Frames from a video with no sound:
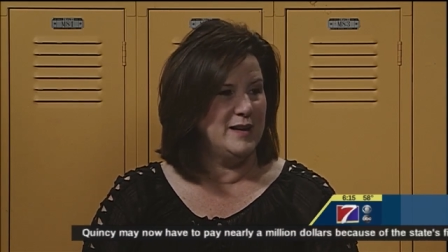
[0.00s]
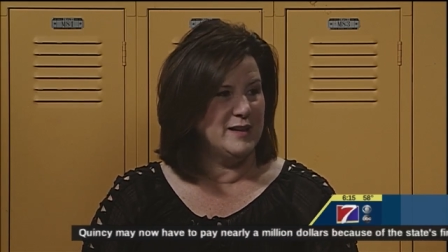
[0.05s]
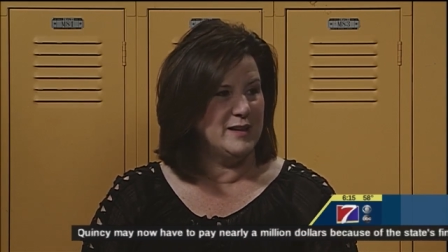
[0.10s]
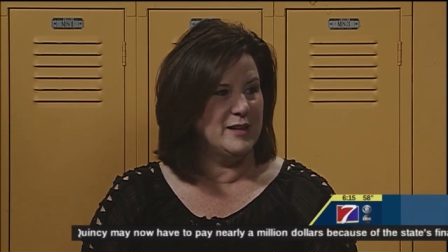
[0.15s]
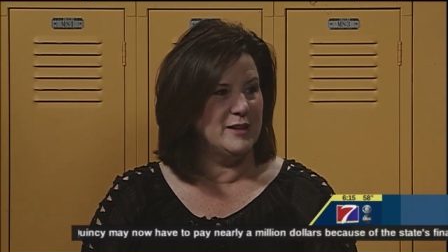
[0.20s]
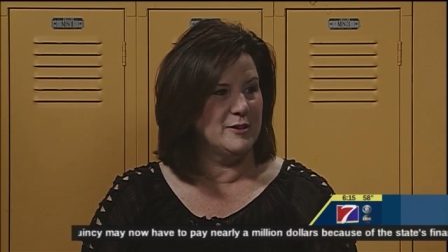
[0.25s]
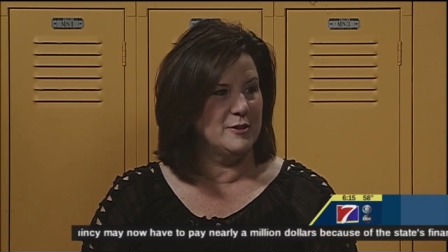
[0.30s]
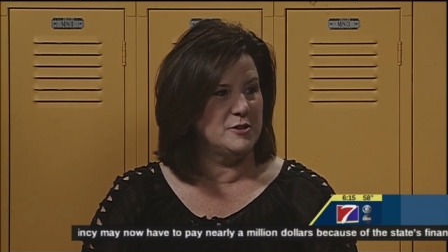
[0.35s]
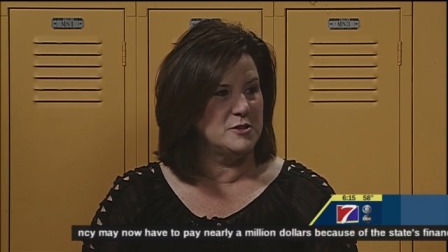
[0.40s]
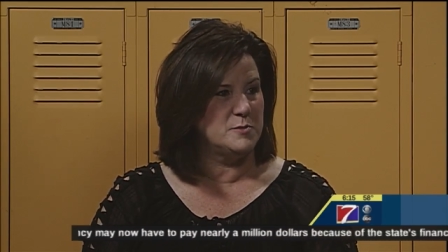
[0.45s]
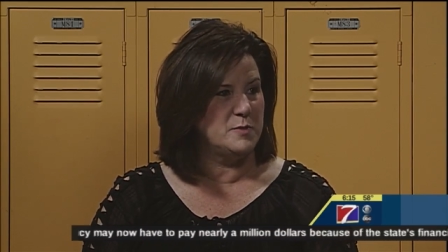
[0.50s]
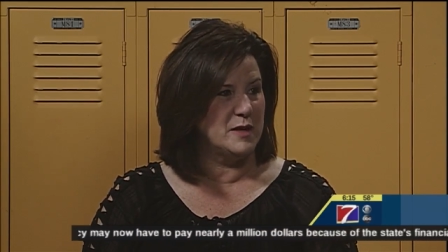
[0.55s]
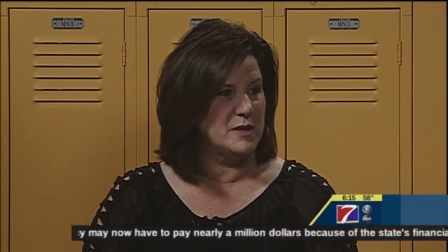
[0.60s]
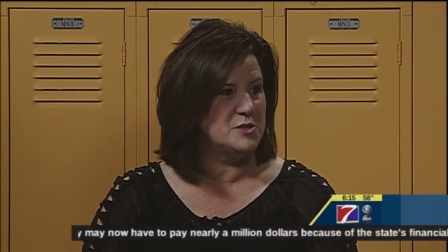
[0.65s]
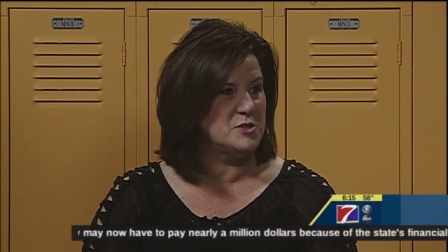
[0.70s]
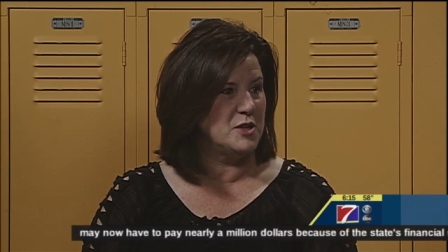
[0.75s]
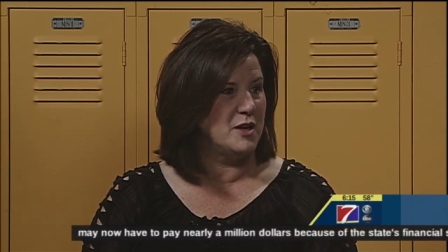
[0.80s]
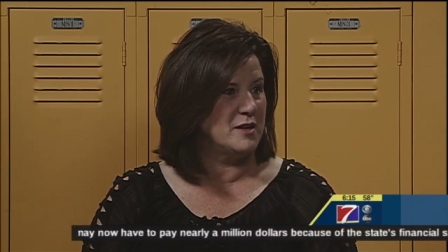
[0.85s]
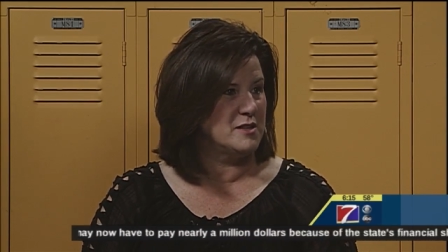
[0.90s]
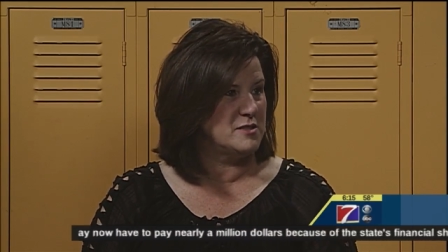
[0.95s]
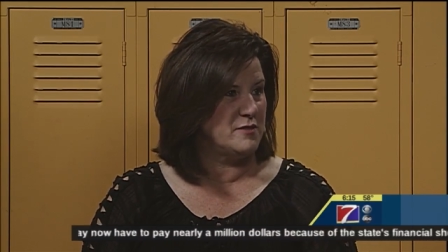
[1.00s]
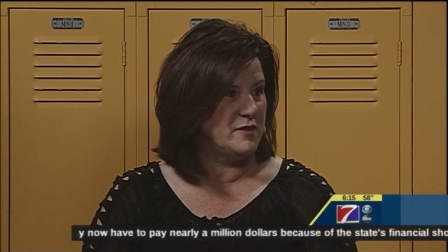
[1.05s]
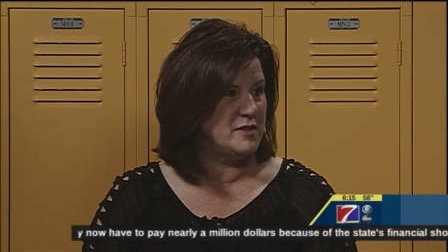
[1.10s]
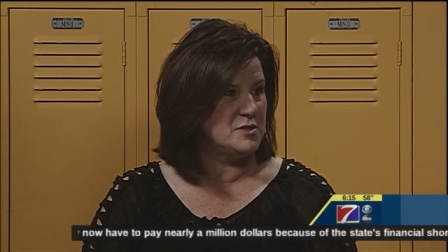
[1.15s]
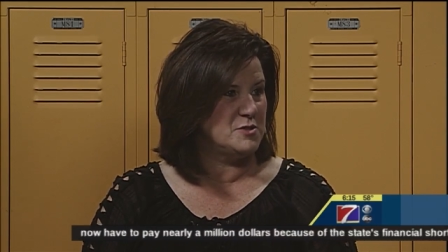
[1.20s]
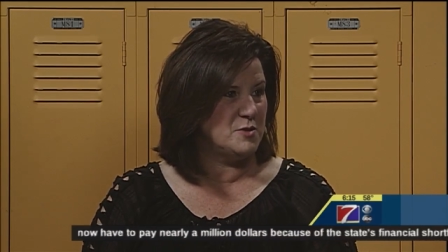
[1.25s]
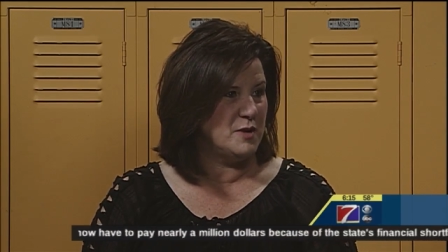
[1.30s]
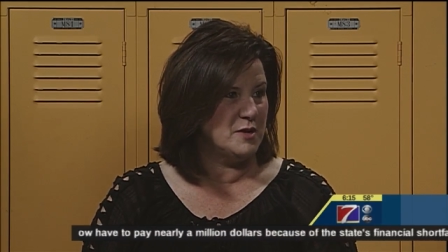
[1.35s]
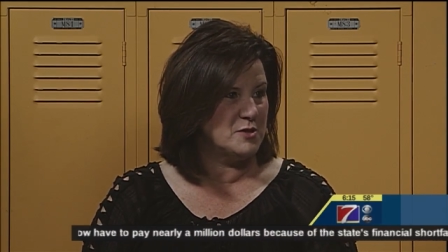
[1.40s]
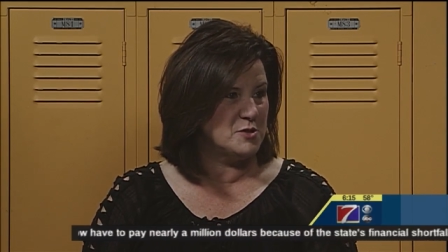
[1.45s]
they lose big chunks of
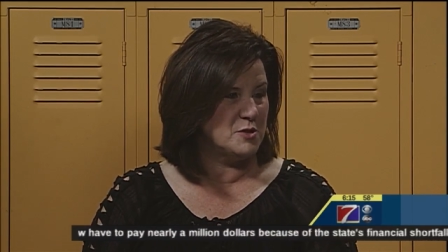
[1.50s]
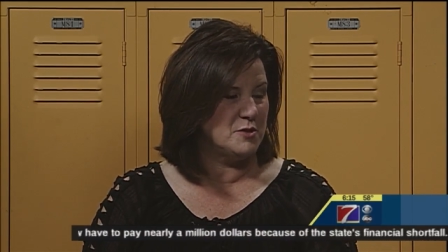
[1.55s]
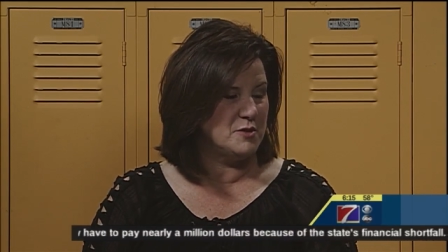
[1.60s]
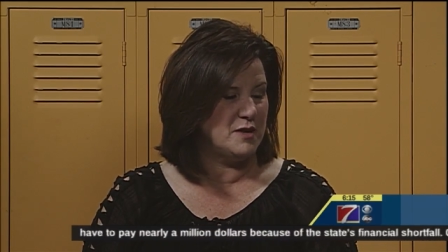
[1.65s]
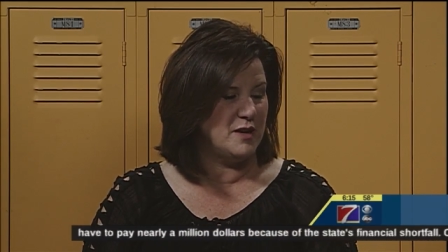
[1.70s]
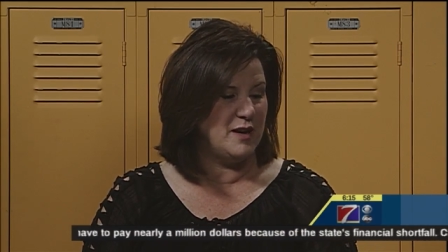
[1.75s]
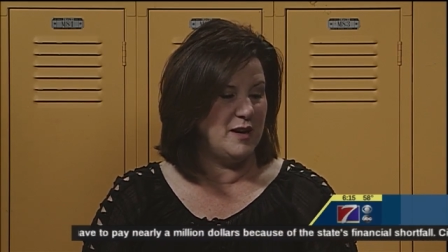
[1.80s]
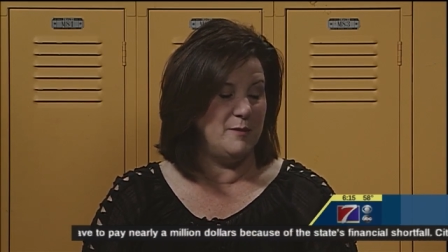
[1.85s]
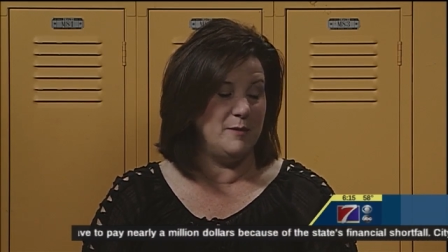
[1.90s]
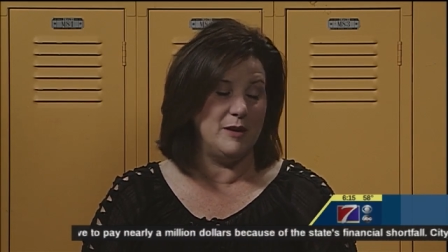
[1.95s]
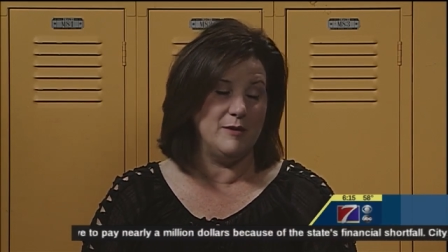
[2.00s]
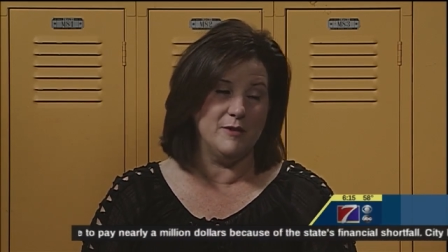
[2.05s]
instructional time,